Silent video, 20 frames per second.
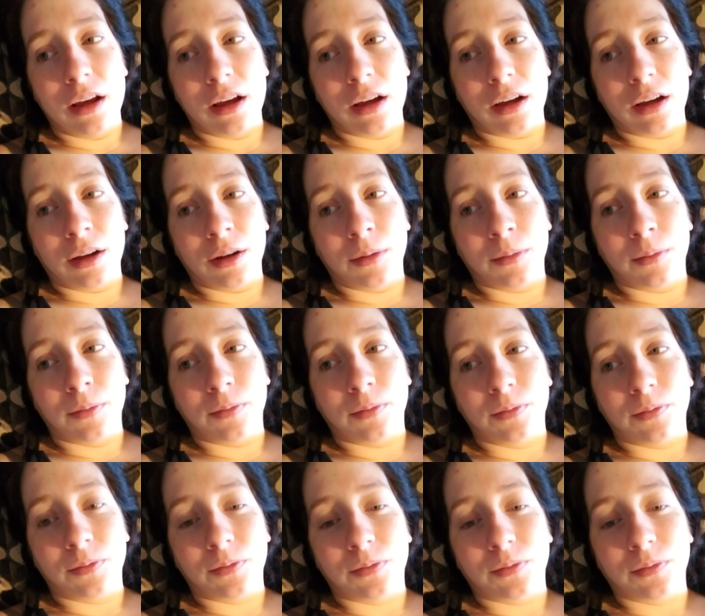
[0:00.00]
Um,
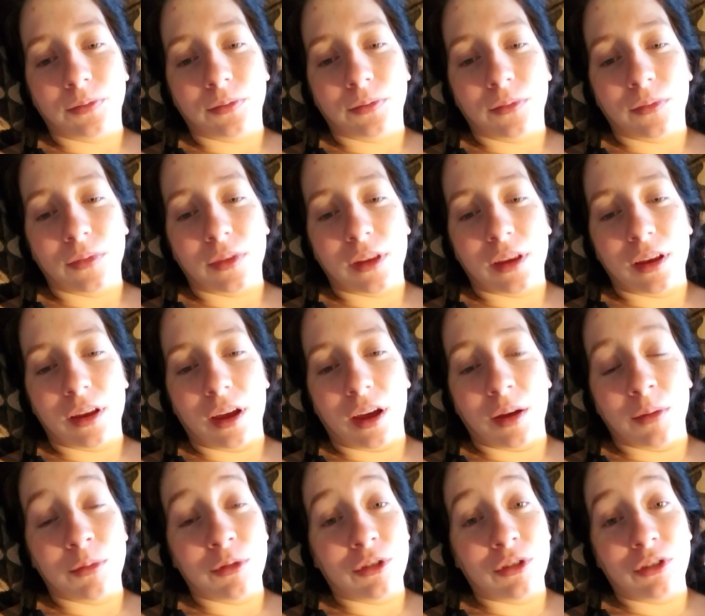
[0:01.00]

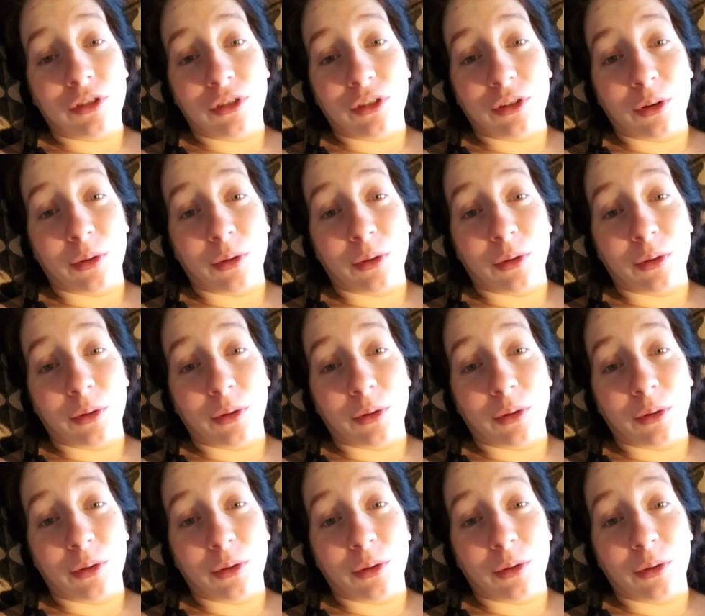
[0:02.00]
I'm just so